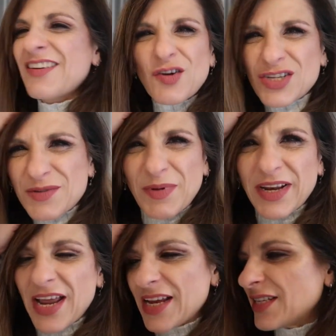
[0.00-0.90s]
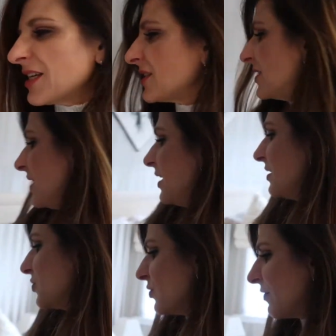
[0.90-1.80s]
Got a splitting headache today.
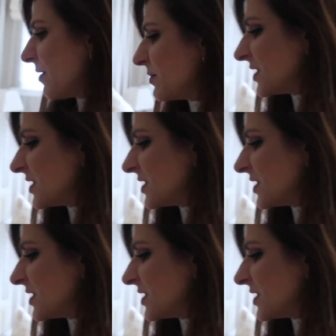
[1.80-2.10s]
Don't know if I'm